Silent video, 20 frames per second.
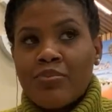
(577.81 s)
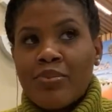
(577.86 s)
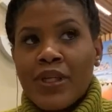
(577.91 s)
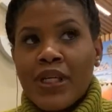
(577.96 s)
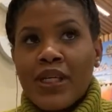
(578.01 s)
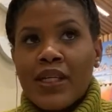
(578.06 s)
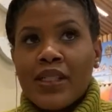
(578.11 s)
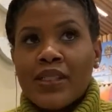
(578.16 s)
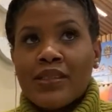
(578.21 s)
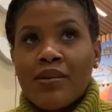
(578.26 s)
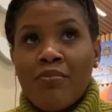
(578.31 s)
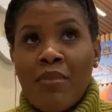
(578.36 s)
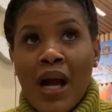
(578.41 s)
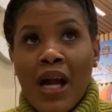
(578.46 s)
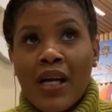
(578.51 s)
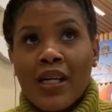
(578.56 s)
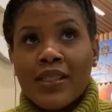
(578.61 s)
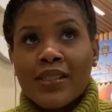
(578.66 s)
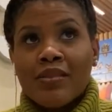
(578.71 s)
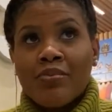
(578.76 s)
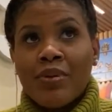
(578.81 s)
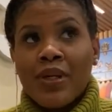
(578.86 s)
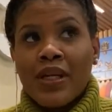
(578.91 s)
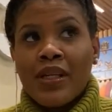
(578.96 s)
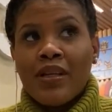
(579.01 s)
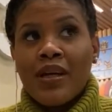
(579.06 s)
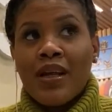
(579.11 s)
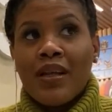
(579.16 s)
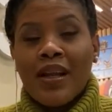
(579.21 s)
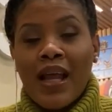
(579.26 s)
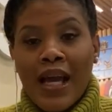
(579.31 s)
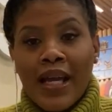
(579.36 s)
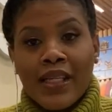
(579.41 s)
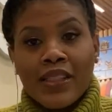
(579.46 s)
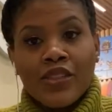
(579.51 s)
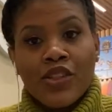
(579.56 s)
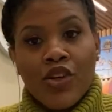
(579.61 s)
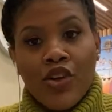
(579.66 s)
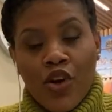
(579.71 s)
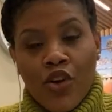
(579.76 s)
because my husband
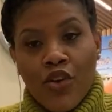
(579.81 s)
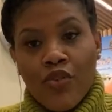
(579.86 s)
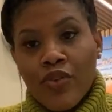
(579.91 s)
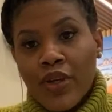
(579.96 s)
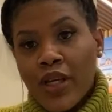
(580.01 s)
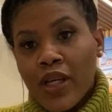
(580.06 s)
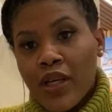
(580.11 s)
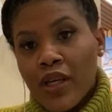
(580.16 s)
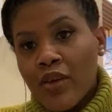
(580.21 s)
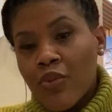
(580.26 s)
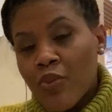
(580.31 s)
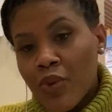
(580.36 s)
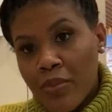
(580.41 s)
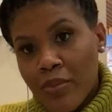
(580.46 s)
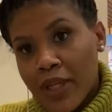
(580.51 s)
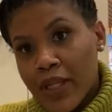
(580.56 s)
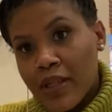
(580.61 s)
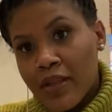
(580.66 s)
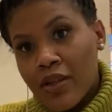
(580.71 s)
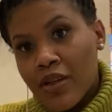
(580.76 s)
likes curvy women,